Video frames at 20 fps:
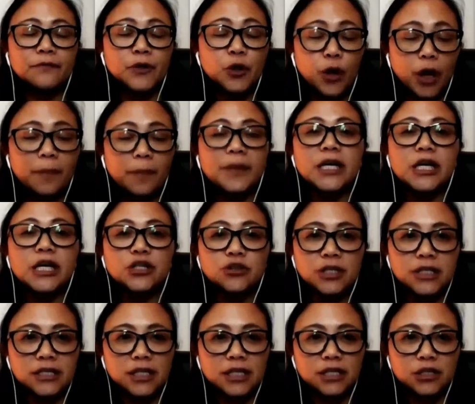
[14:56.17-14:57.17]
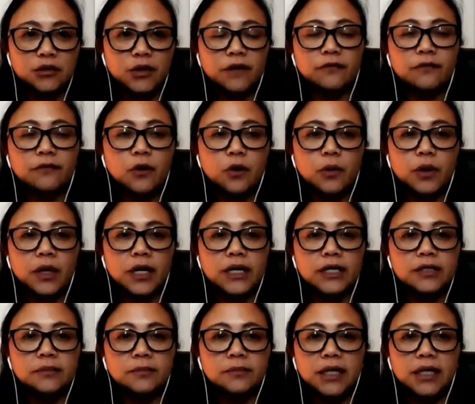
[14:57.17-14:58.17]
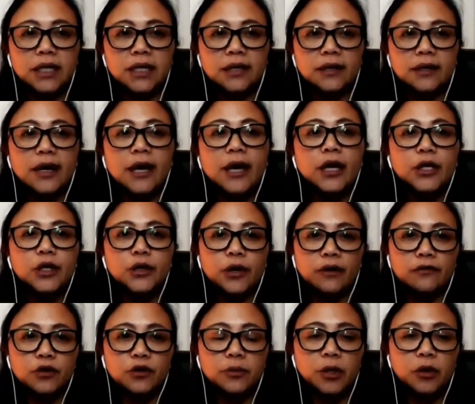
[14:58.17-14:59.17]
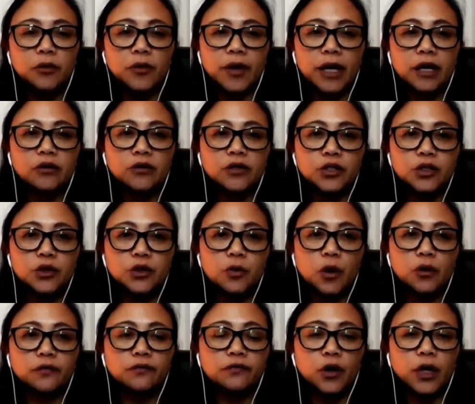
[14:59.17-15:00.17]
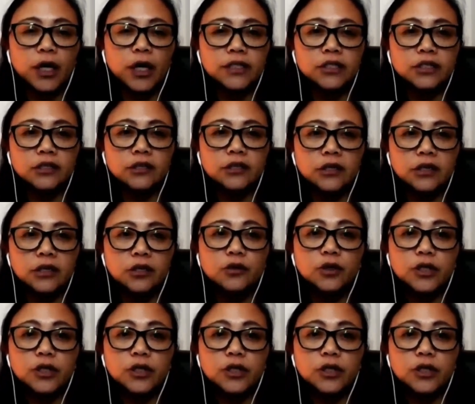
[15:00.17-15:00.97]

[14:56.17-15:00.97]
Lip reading: application is not straightforward, meaning you have criminal records, you won't fall under the good